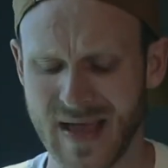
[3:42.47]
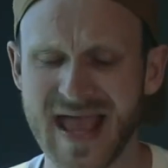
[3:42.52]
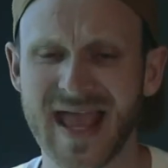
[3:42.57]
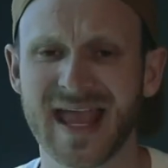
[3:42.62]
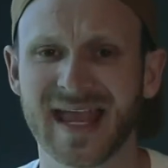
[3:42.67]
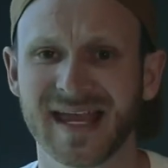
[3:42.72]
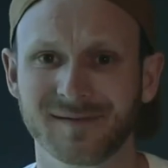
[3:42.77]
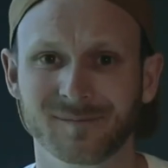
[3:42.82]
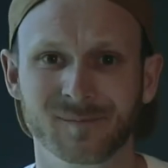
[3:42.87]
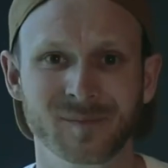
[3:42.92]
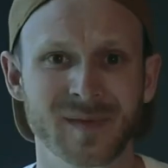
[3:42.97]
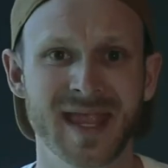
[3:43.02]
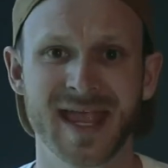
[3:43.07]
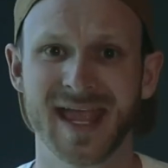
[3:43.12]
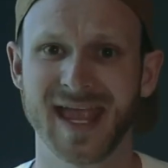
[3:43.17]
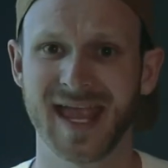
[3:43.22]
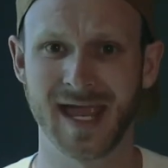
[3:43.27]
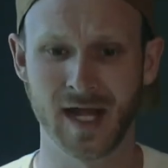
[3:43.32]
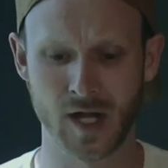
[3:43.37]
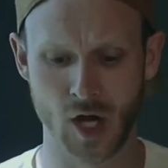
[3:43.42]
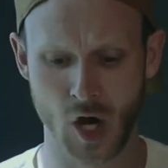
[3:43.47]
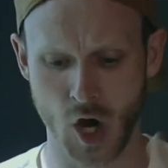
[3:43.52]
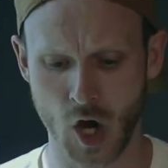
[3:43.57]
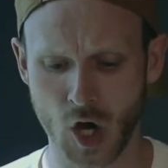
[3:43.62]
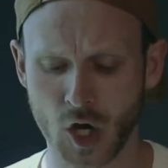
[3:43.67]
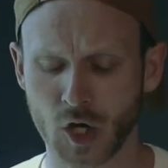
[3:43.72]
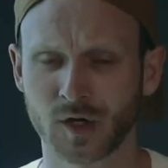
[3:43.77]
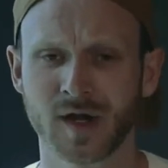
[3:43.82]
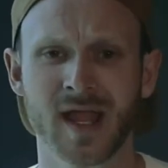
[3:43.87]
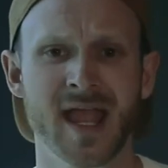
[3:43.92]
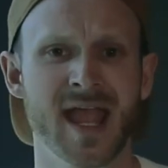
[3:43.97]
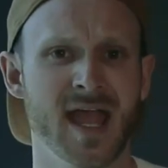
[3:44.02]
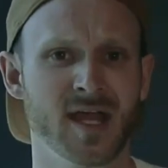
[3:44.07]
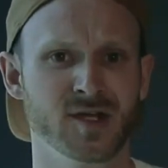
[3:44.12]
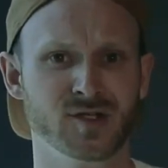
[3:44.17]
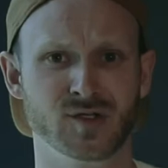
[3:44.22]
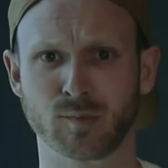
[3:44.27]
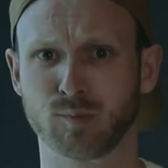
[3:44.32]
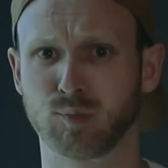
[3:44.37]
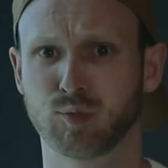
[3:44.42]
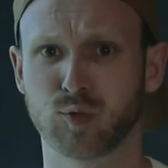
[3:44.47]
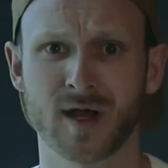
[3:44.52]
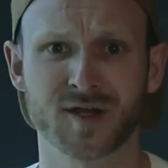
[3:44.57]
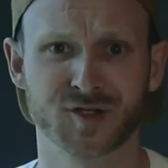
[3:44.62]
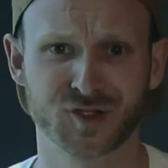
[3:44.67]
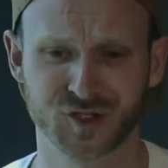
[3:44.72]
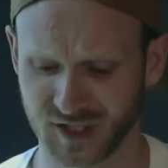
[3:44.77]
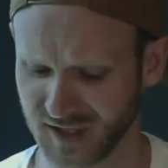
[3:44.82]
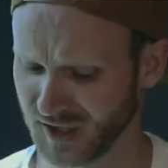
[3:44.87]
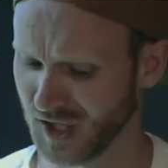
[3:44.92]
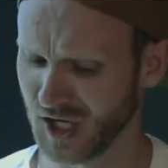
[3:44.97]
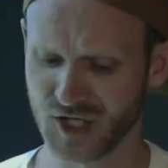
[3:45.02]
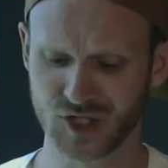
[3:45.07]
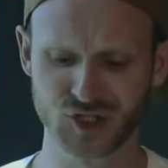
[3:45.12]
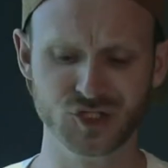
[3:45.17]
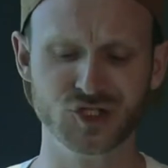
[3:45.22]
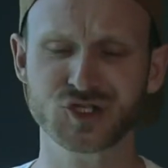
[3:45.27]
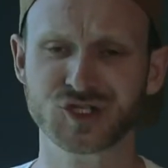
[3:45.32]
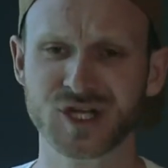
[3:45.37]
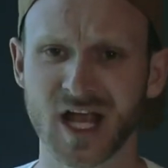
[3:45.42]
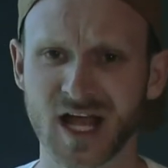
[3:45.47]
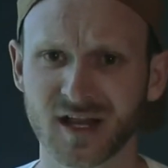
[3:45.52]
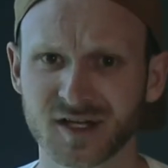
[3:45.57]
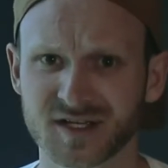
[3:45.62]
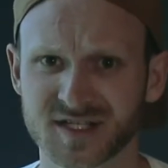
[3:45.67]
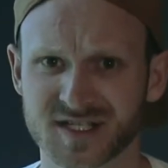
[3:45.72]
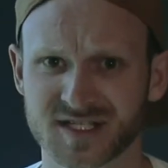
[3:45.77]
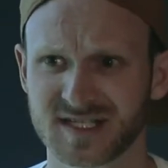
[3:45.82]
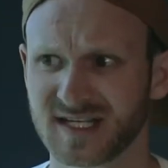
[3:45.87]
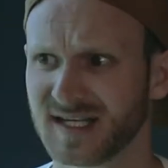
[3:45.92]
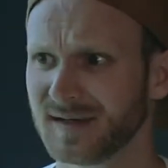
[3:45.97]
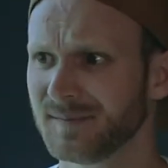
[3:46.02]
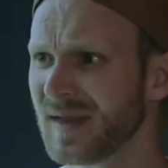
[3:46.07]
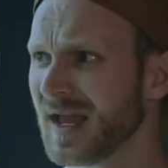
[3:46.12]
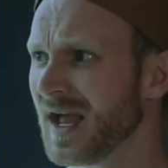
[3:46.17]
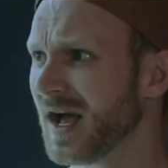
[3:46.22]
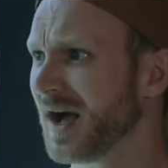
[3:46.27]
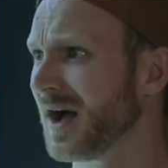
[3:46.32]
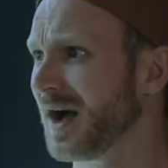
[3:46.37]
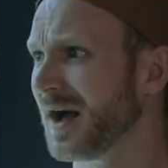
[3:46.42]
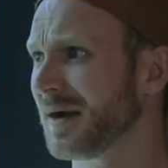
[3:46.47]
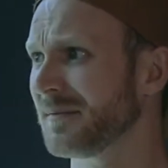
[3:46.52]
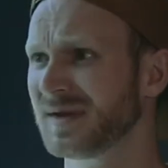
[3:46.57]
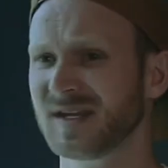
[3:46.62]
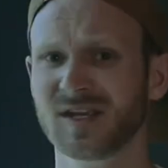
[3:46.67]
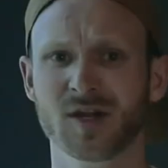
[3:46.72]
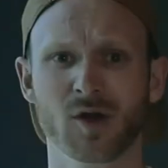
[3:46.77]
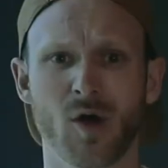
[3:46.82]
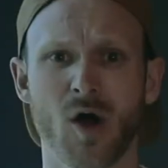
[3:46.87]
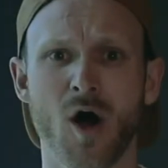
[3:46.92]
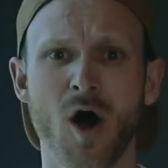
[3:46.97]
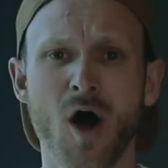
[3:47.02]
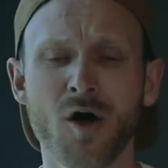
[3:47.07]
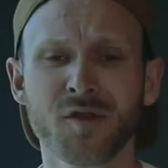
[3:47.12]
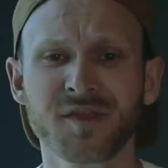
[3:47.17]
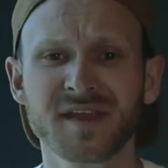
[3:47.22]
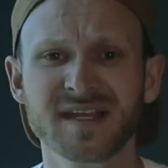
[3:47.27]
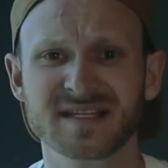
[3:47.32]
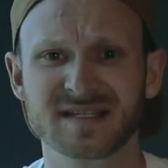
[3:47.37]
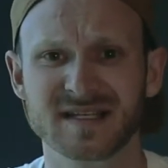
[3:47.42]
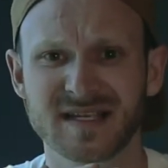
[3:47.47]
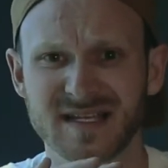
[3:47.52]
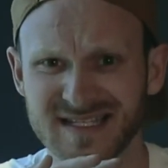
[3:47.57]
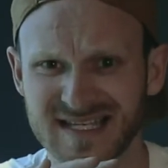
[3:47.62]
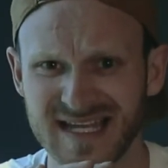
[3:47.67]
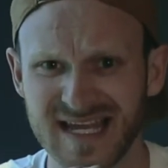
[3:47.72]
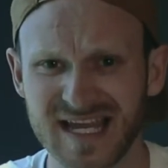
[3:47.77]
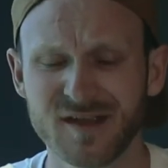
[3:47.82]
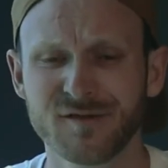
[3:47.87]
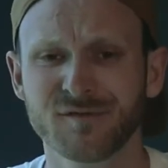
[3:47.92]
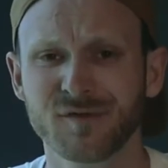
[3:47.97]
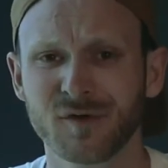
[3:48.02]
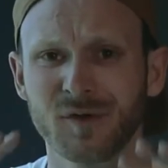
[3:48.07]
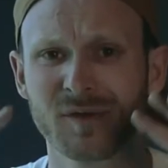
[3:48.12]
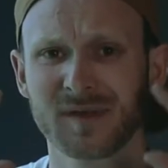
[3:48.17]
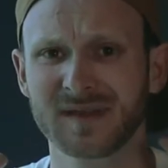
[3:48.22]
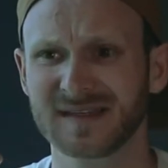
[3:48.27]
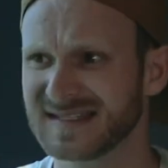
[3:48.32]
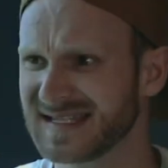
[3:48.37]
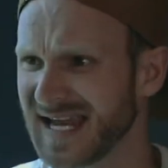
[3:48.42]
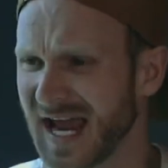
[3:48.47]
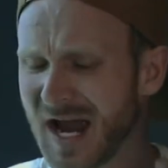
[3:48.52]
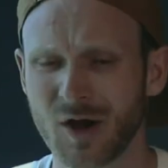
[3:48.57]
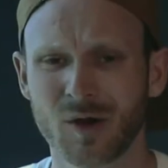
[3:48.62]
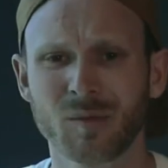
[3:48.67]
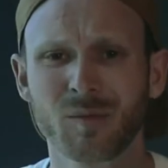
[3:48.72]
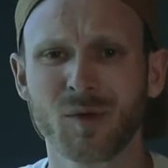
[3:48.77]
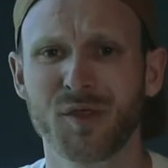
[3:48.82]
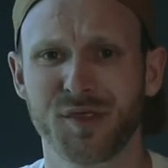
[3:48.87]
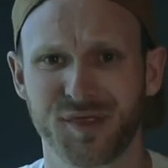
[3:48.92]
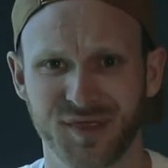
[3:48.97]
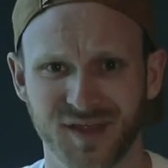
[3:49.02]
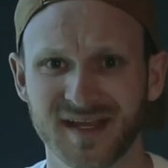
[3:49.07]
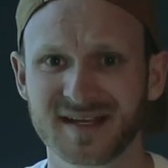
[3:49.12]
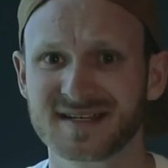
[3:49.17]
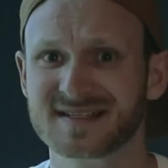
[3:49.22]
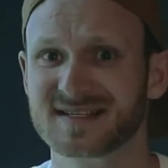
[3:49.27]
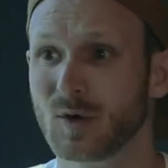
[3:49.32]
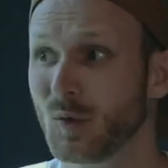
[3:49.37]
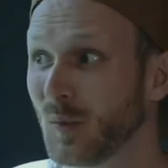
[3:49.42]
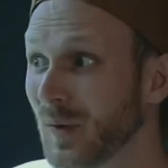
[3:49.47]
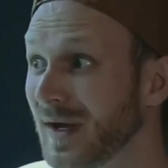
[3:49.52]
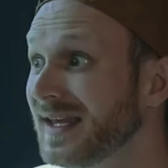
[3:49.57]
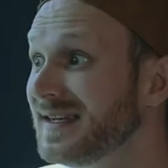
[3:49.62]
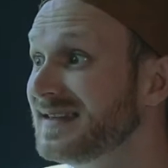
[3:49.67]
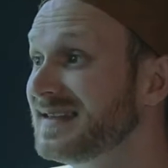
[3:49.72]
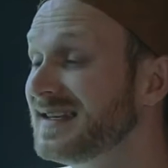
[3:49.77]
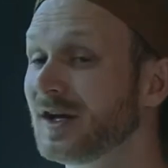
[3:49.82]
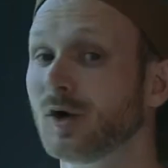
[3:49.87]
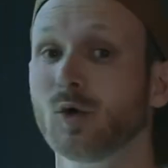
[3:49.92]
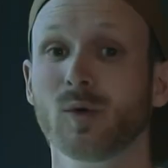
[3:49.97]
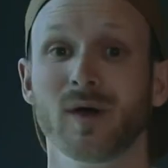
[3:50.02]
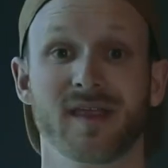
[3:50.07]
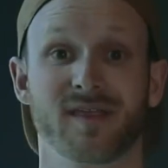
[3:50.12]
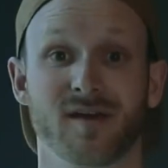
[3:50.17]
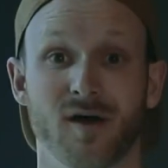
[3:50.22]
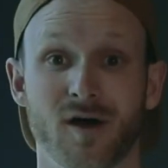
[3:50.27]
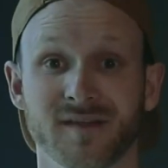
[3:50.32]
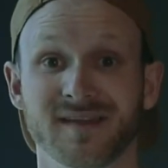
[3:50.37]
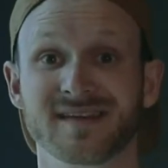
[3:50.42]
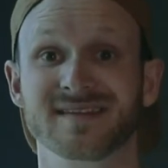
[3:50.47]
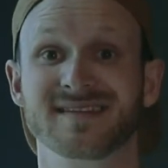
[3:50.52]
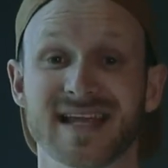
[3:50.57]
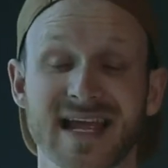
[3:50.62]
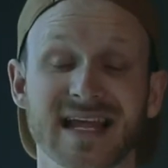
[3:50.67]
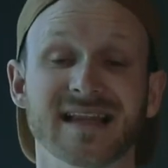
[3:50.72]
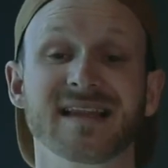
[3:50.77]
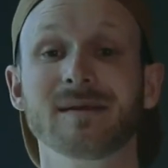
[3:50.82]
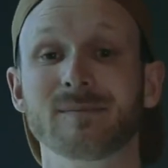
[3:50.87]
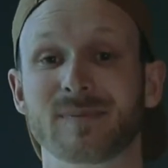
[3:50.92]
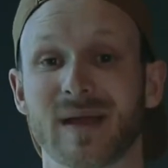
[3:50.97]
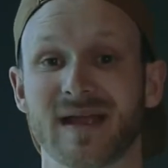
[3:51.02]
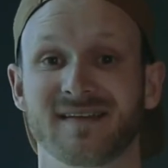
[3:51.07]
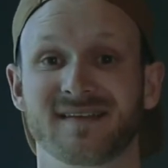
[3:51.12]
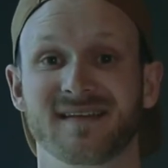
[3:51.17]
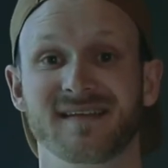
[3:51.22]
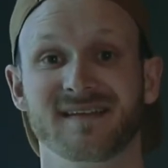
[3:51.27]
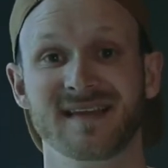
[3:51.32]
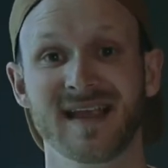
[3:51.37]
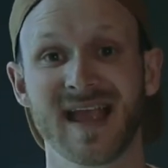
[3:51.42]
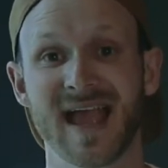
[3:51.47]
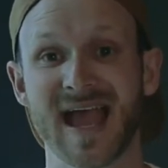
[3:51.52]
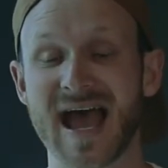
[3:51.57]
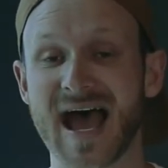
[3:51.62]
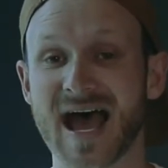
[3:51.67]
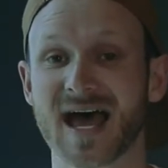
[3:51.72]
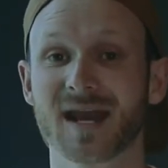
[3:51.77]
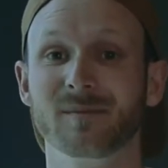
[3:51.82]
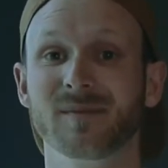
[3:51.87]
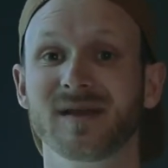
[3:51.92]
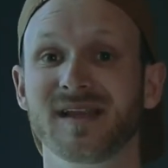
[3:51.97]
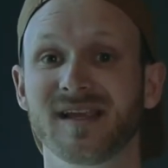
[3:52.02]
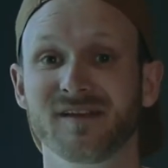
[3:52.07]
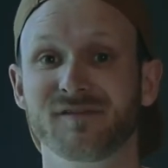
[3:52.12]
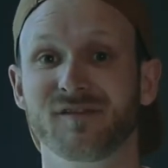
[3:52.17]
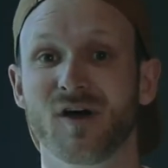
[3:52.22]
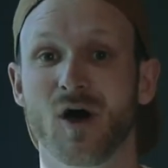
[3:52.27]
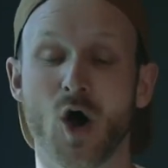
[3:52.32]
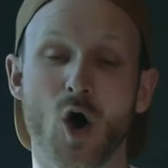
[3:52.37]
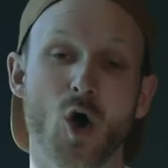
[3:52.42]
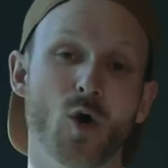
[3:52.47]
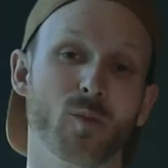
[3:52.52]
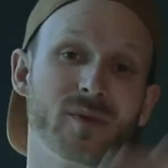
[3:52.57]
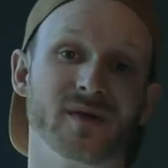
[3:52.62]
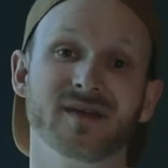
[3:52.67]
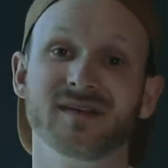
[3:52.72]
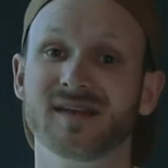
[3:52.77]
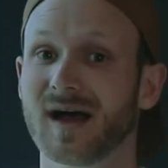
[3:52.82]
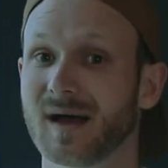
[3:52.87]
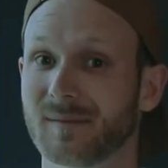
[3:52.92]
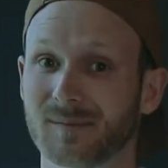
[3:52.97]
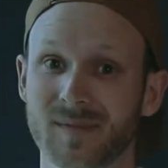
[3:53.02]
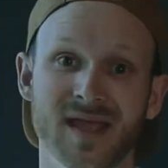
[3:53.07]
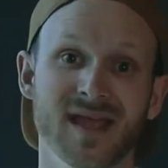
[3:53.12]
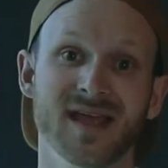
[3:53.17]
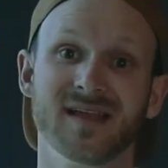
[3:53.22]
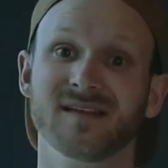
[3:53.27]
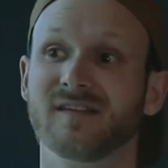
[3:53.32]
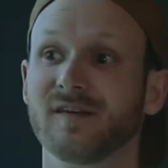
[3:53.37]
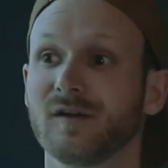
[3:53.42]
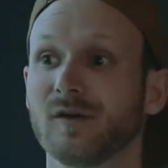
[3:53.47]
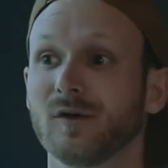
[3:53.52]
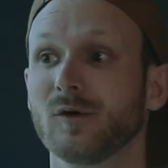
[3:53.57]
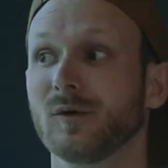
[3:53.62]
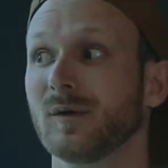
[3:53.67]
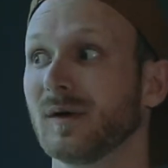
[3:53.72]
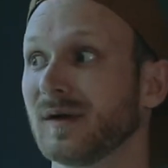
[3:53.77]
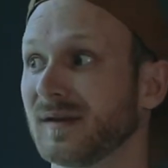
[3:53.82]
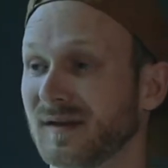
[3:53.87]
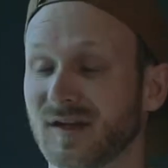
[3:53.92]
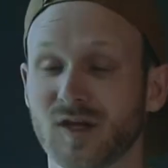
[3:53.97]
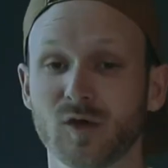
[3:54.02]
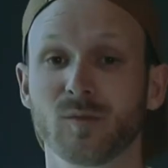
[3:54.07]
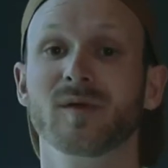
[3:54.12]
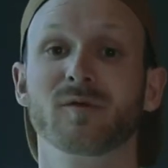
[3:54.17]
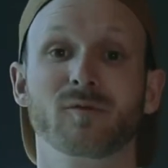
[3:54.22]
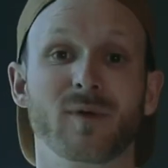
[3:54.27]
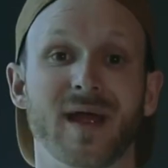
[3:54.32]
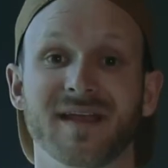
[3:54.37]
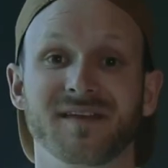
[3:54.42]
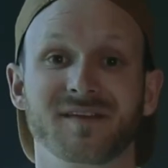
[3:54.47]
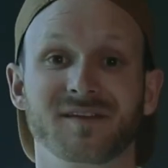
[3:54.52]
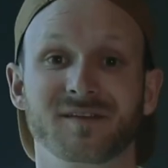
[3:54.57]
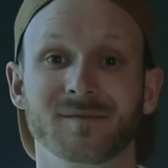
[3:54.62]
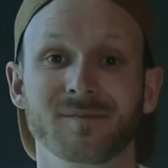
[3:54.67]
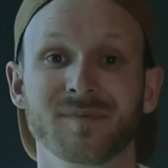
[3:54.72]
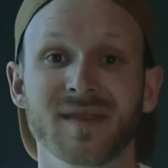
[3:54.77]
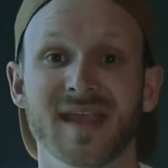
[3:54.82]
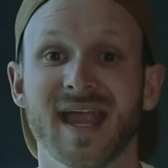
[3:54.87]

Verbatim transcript: pain and hurt, depression, jealousy, um, you know, all these evil, terrible things that we deal with on a daily basis, Adam and Eve opened up to human race.